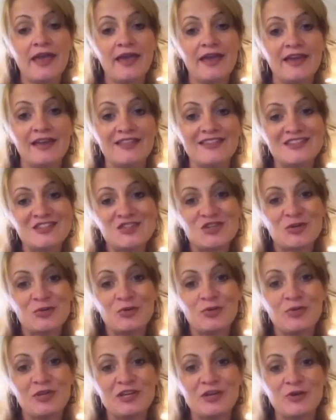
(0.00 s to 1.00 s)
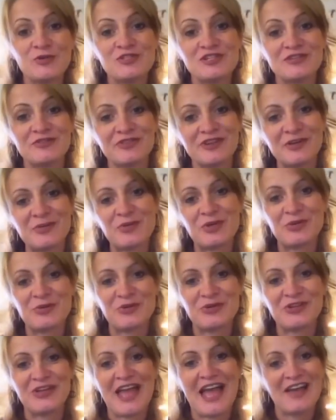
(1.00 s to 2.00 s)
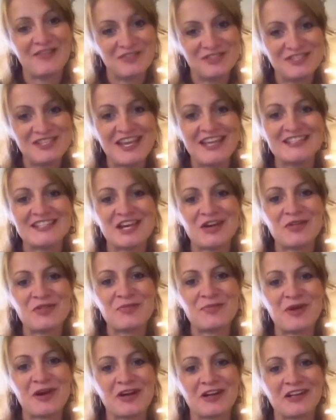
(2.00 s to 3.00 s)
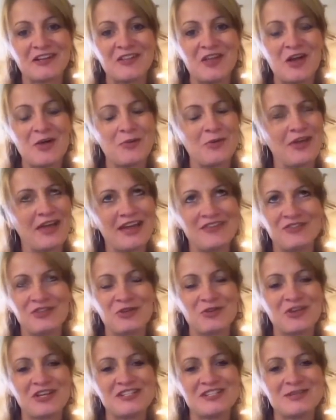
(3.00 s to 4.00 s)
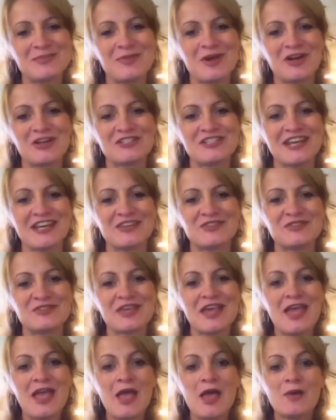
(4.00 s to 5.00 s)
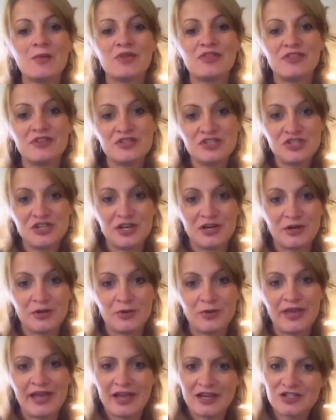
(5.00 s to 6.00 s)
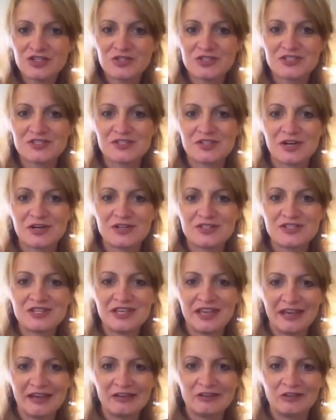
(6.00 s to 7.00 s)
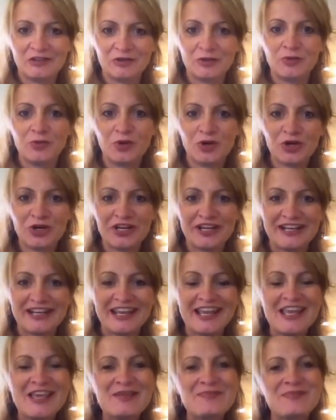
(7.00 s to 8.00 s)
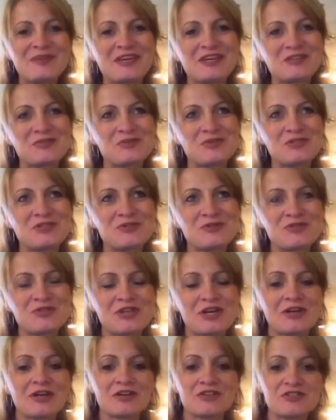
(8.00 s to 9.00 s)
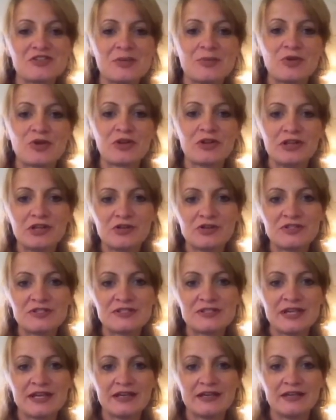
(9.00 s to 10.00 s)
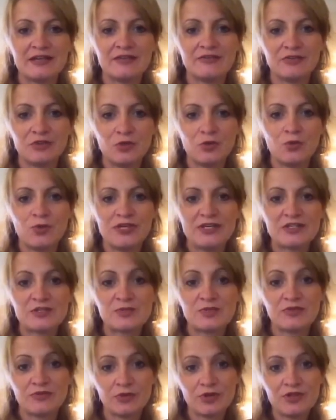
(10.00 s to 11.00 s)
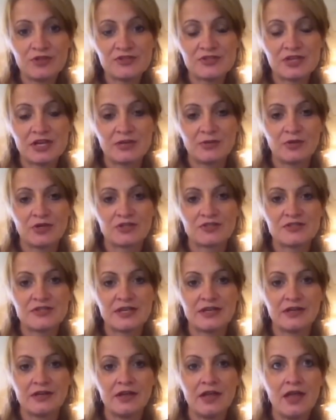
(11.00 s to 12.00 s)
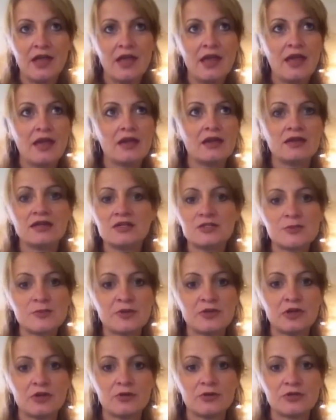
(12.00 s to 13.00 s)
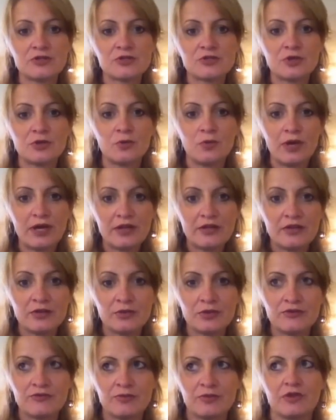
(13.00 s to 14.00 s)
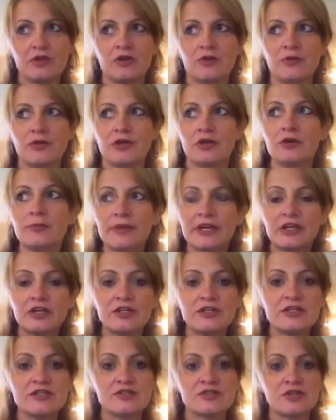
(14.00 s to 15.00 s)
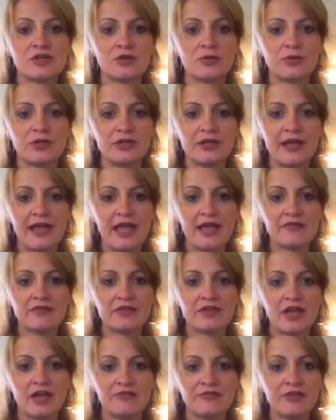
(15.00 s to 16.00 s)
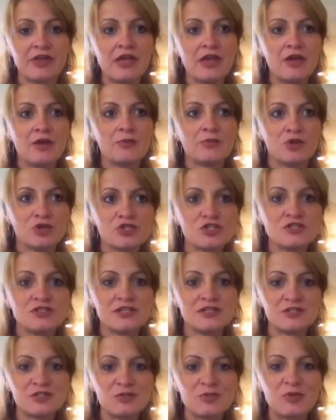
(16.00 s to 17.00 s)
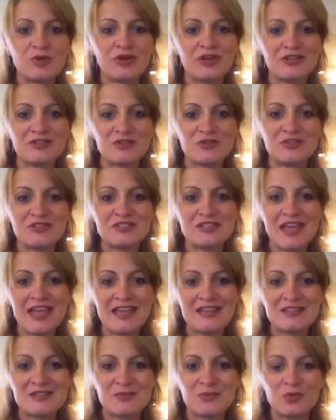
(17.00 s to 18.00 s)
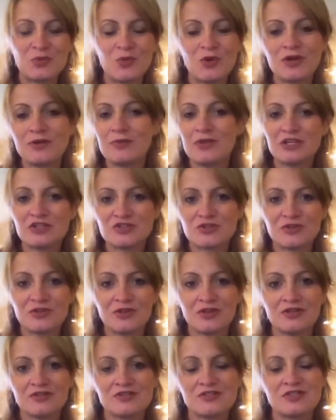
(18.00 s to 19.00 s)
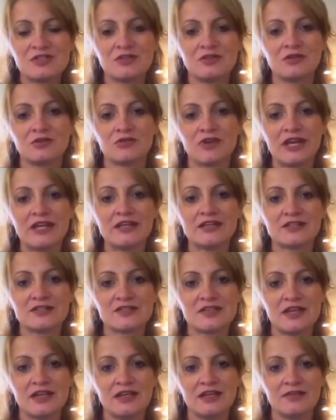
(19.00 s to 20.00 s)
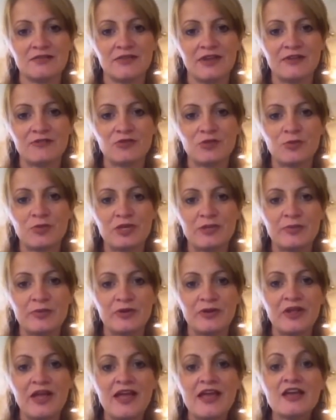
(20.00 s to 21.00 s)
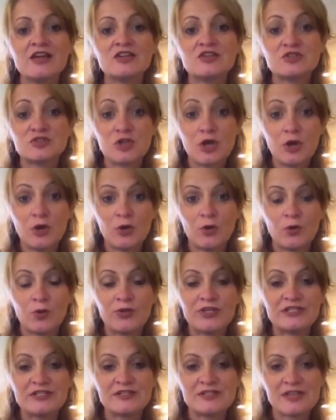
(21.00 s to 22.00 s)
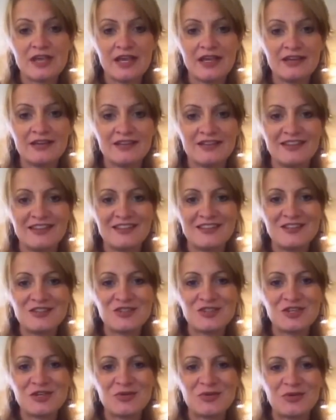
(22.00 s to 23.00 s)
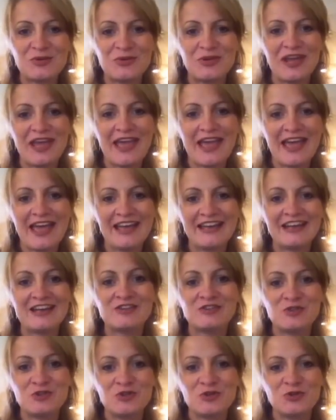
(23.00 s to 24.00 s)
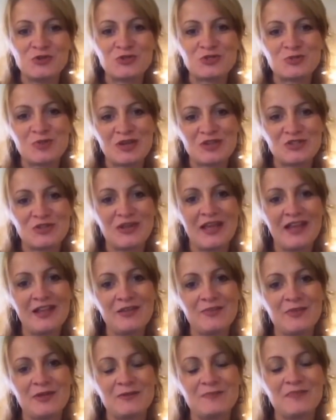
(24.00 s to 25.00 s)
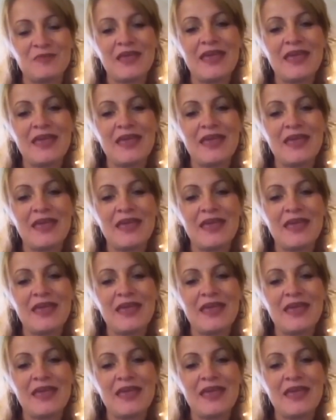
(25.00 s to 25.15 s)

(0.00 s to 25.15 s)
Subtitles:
And this year will be no different. We will have the tent out in the parking lot. We'll have the crazy markdowns. But this year, we actually started to get a little worried because we do start our summer clearance sale a few weeks before the sidewalk sale. And it's been going so well that we've been going, oh my goodness, are we going to have enough merchandise to put under the tent? And we want to make sure that it's still a great, exciting event for people. So we decided that this year we would add a new special element.